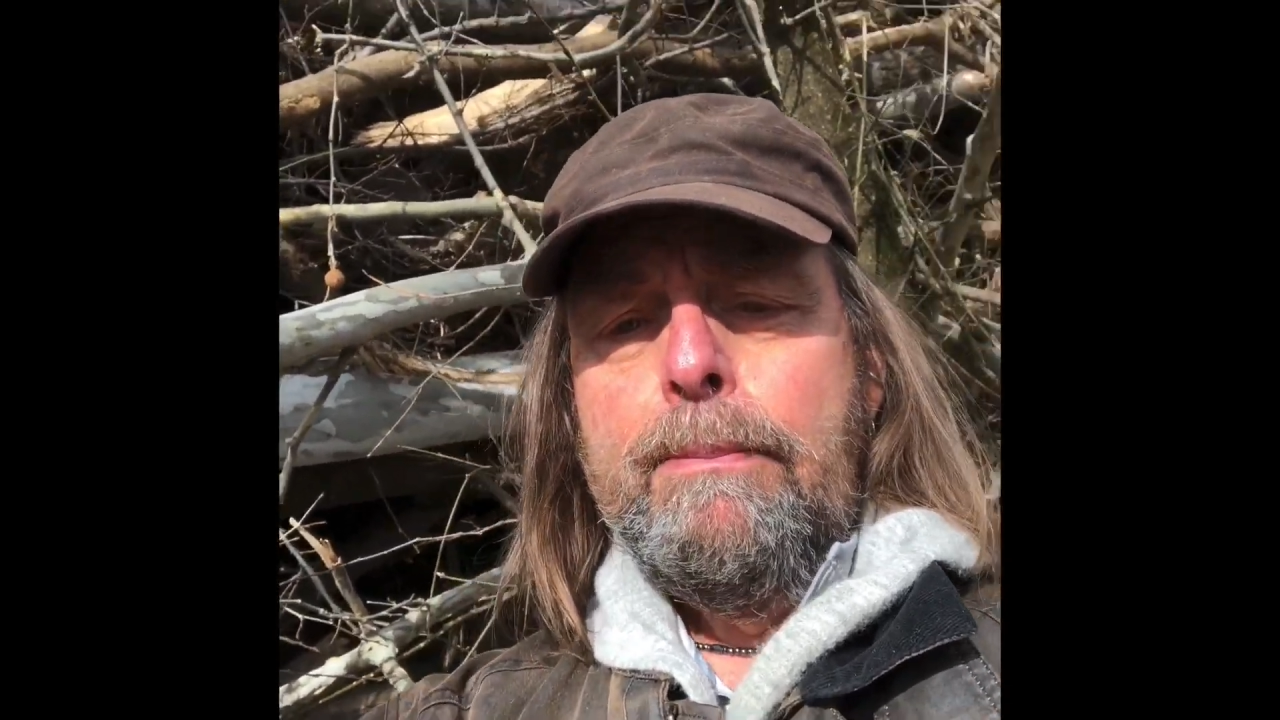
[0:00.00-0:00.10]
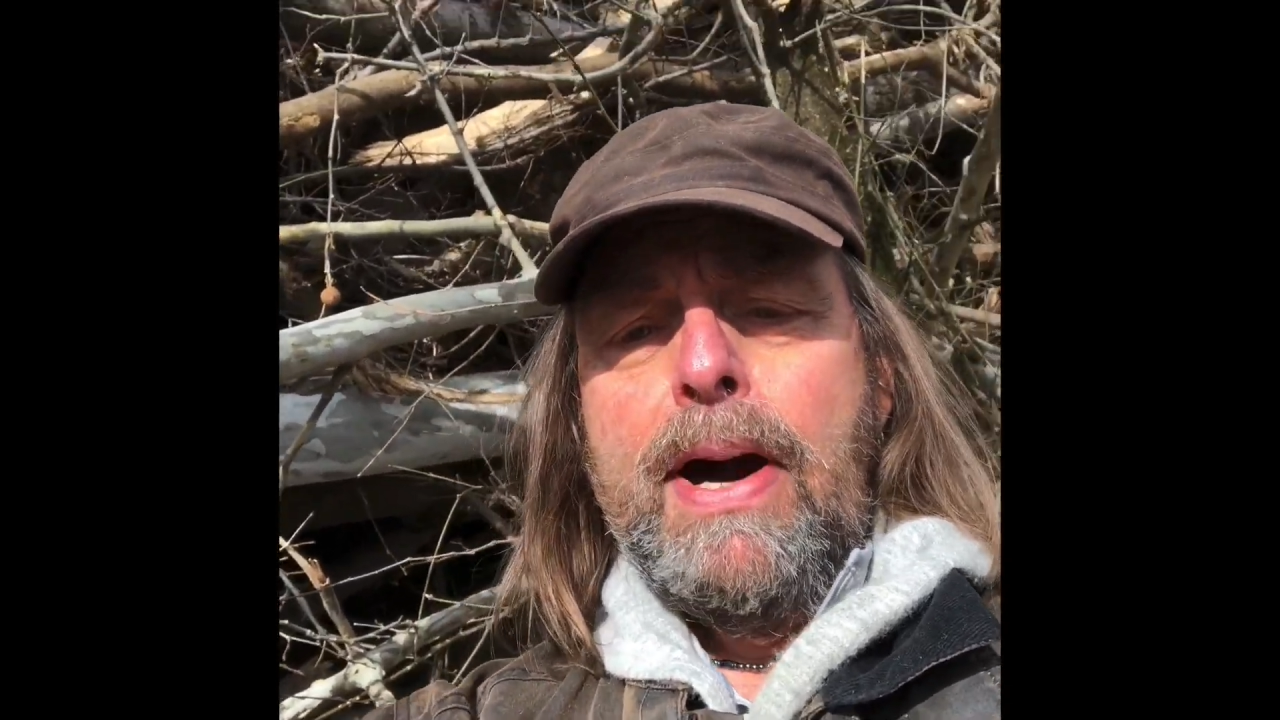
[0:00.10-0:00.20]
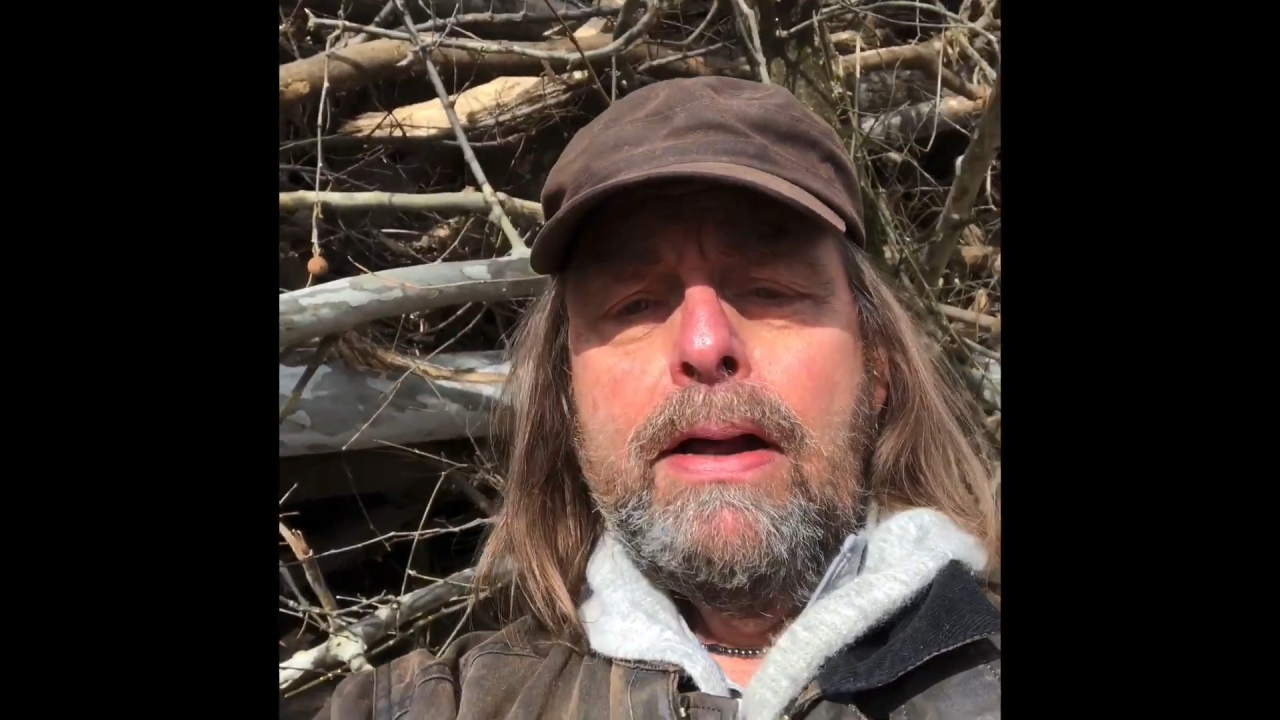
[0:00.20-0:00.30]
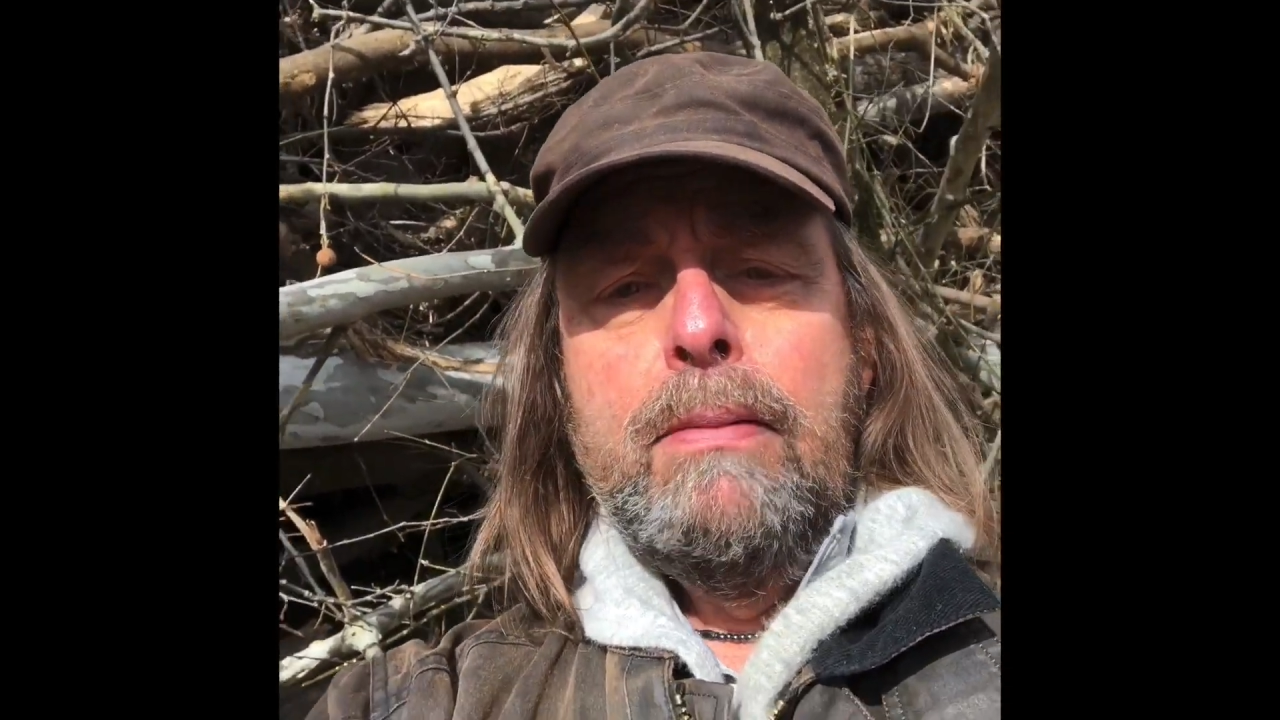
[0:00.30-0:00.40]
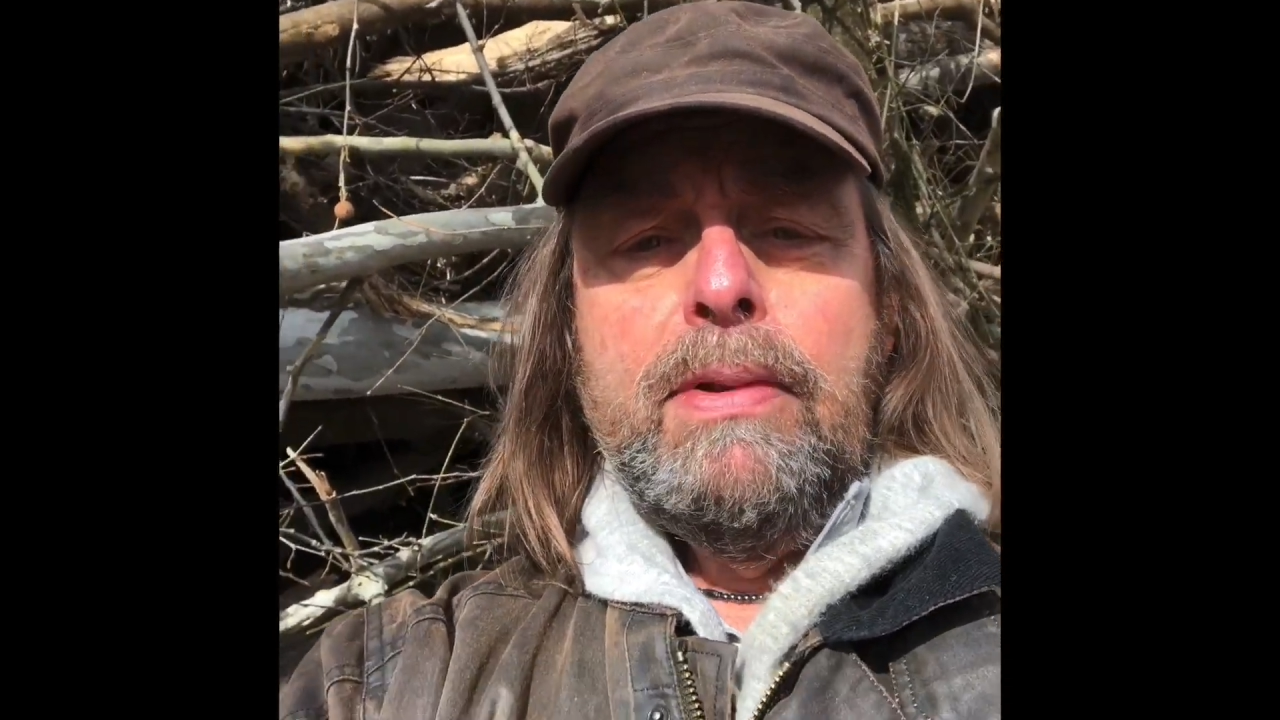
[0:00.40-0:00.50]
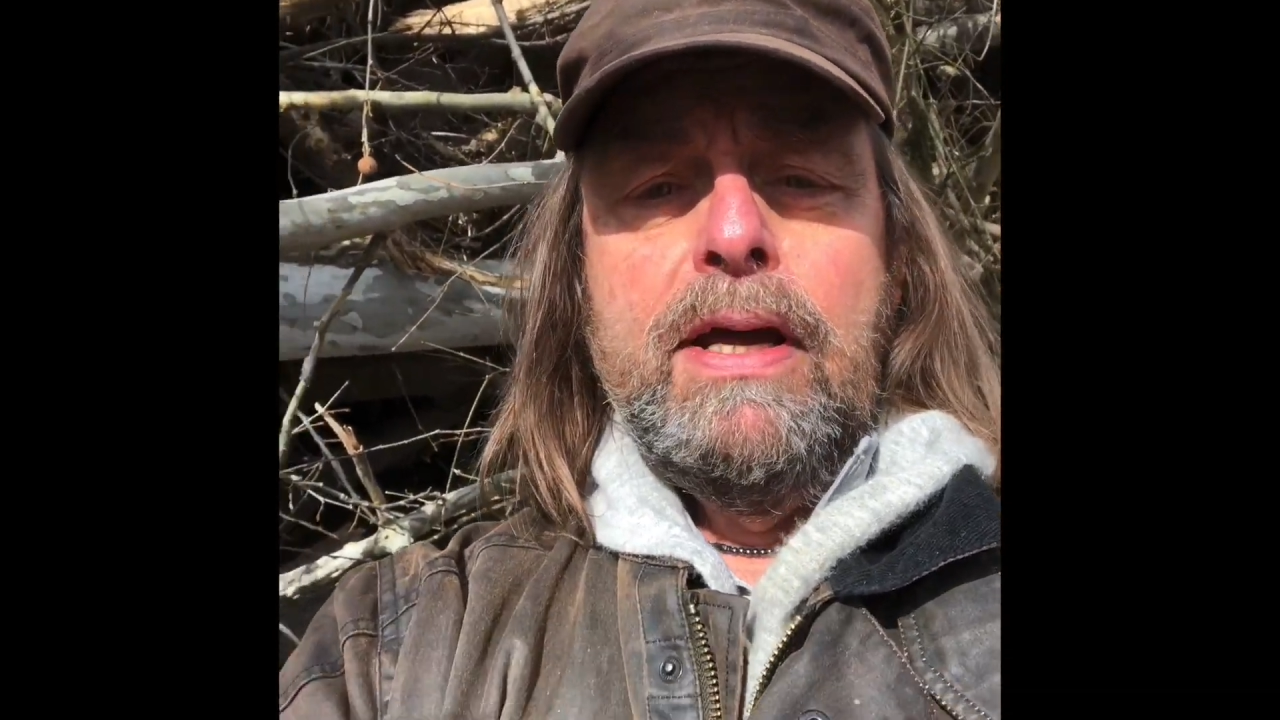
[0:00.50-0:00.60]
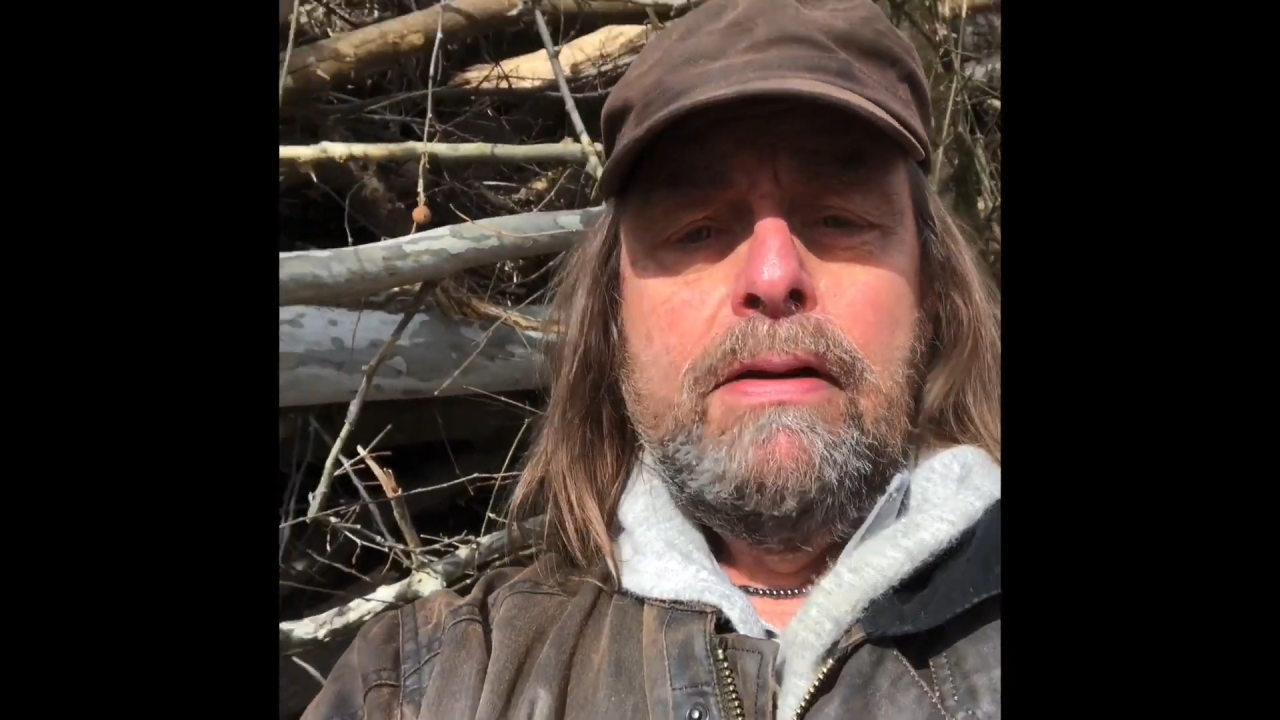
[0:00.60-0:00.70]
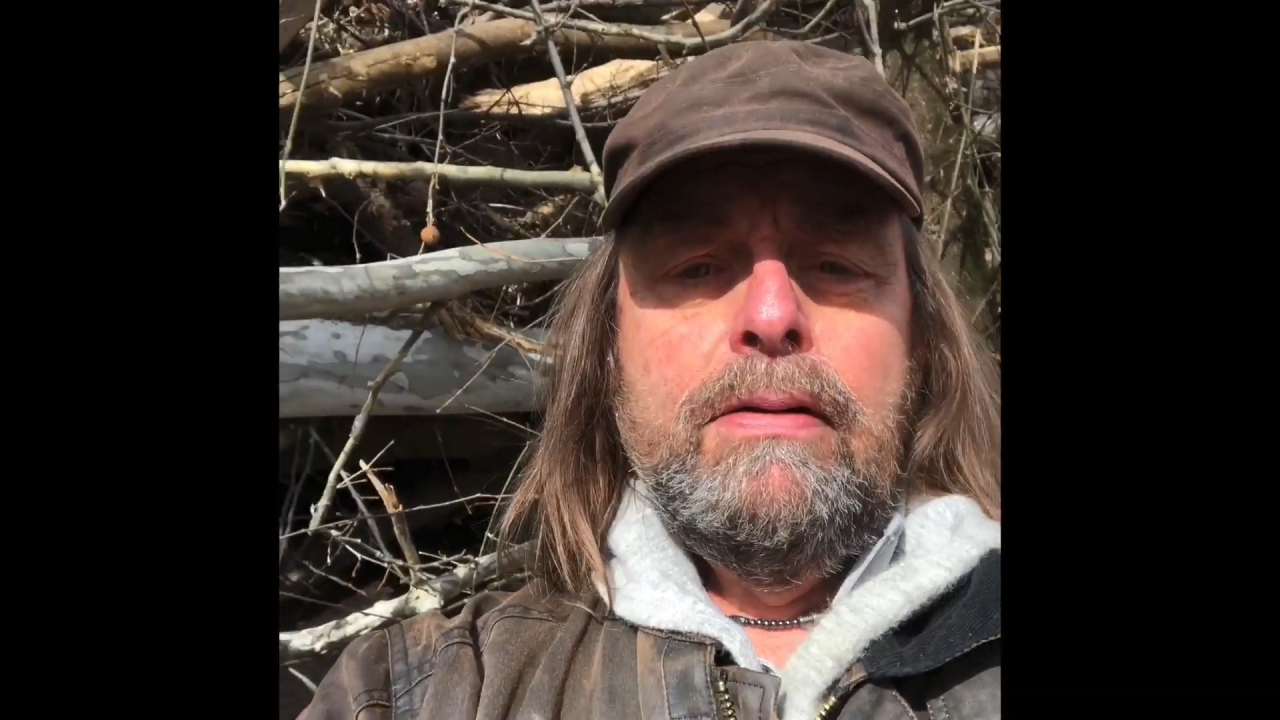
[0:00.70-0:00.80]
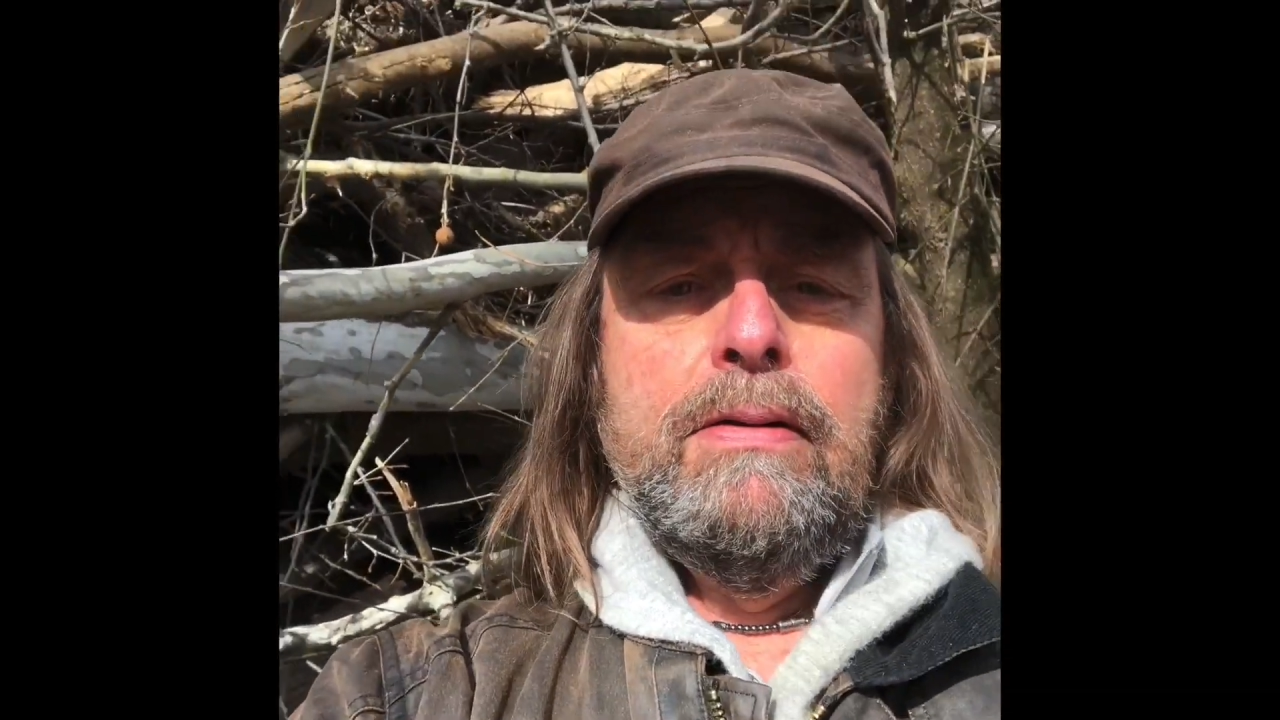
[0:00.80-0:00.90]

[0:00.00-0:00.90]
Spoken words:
bottomland